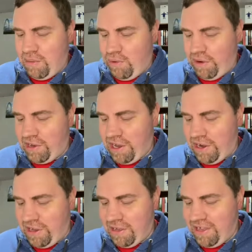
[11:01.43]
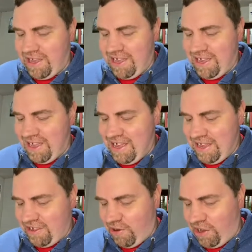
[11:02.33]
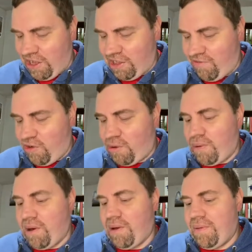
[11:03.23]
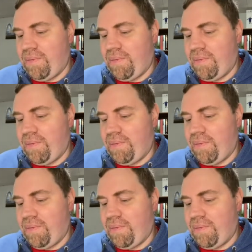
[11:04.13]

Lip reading: more than cutting. I already cut the first part.